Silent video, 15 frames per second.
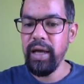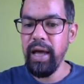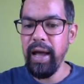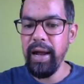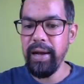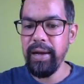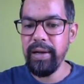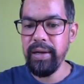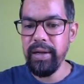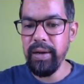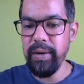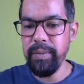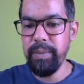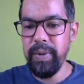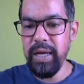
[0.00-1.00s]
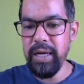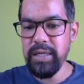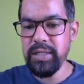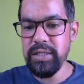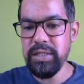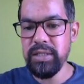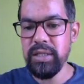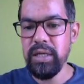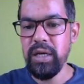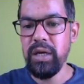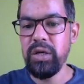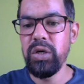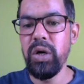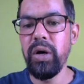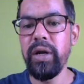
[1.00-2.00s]
And plus
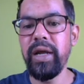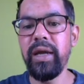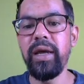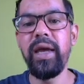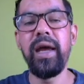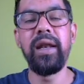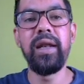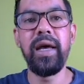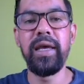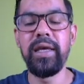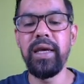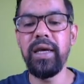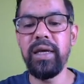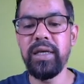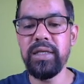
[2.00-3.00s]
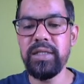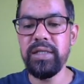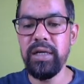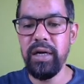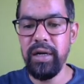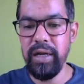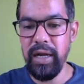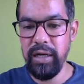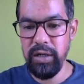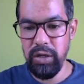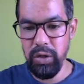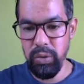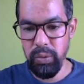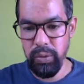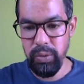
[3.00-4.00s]
your NIA is 10
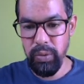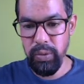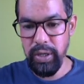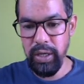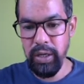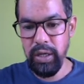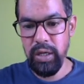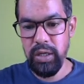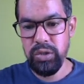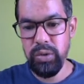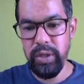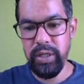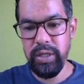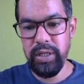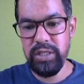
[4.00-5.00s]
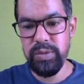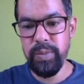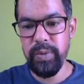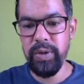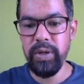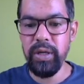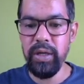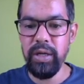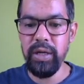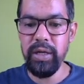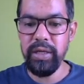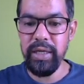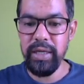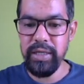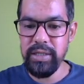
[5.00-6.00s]
crore. Okay, so in this particular
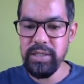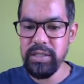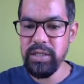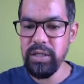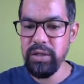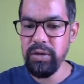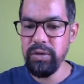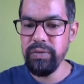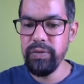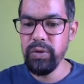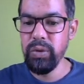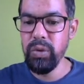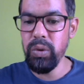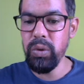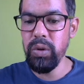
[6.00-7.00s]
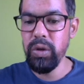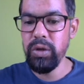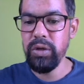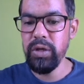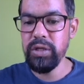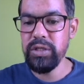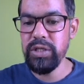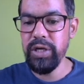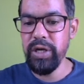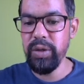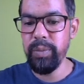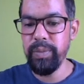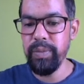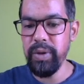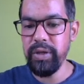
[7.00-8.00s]
case, if you go, your
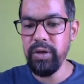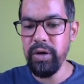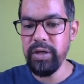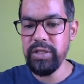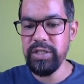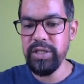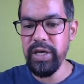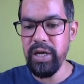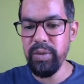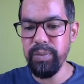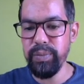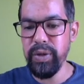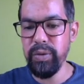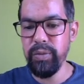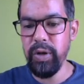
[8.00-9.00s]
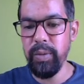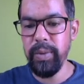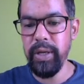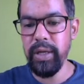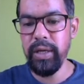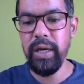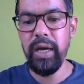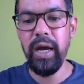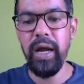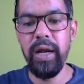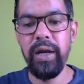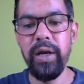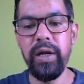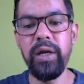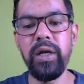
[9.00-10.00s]
GNP will be
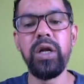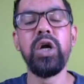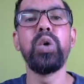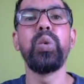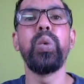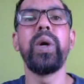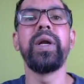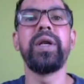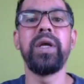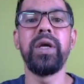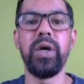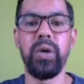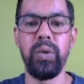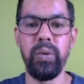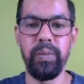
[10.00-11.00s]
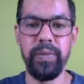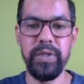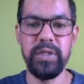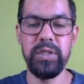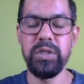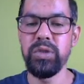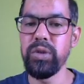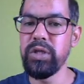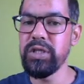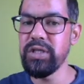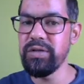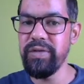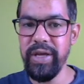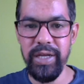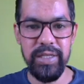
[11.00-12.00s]
120 crore rupees. So this
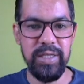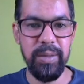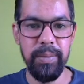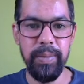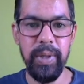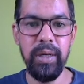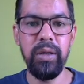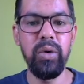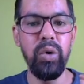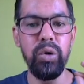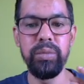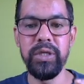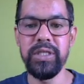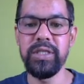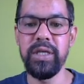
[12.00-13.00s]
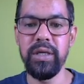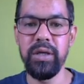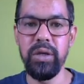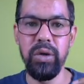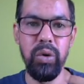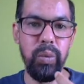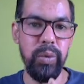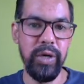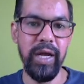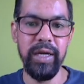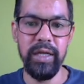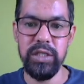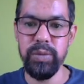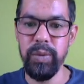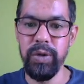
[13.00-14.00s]
is very simple. Hope you get
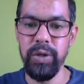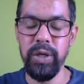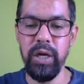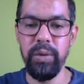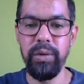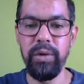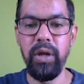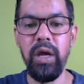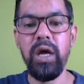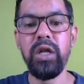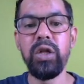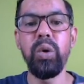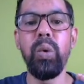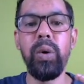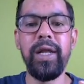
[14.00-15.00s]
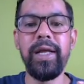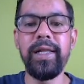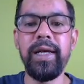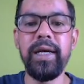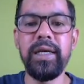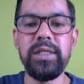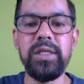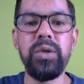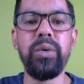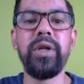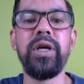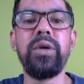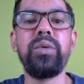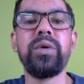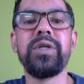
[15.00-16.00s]
this particular one. The only thing is you
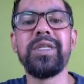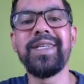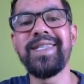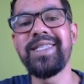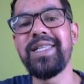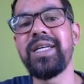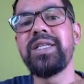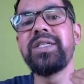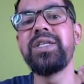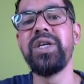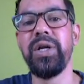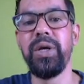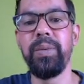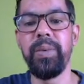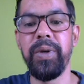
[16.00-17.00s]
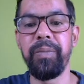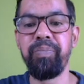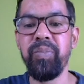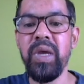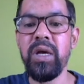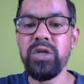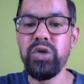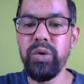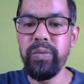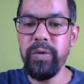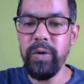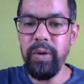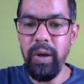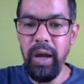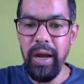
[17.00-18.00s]
need to understand GDP. So if
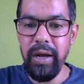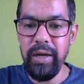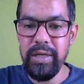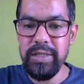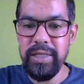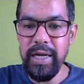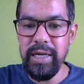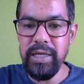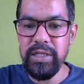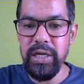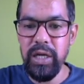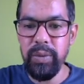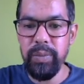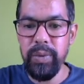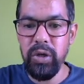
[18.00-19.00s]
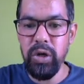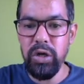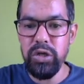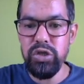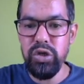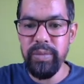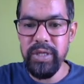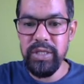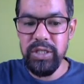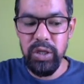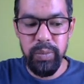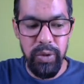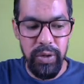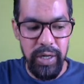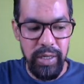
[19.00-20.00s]
you understand GDP, gross
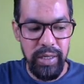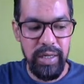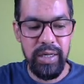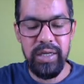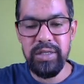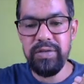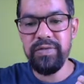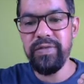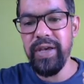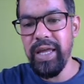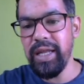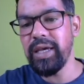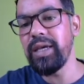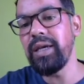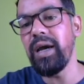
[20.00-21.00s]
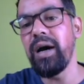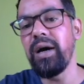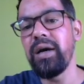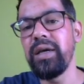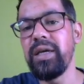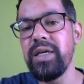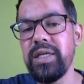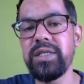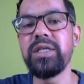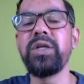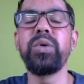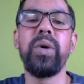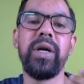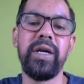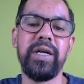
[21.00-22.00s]
domestic product, it is very easy
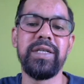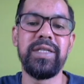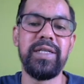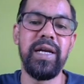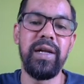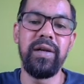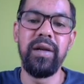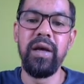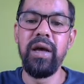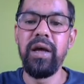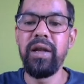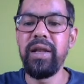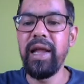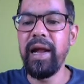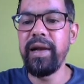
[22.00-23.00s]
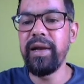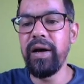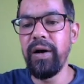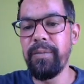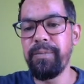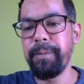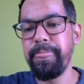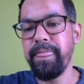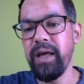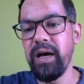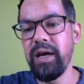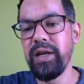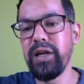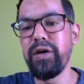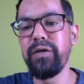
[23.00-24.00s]
to understand net
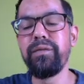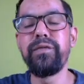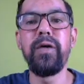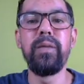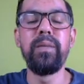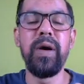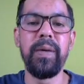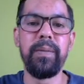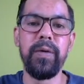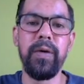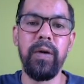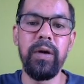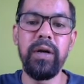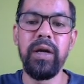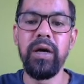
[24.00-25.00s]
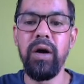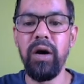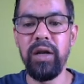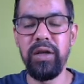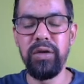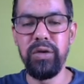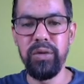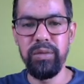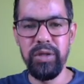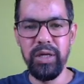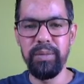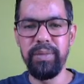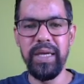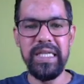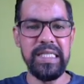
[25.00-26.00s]
income from abroad, or
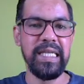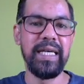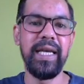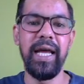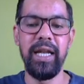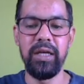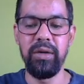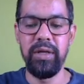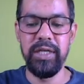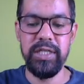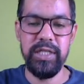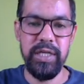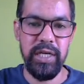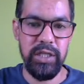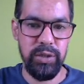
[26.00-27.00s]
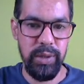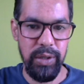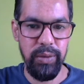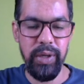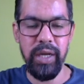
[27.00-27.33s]
the basic calculation as well.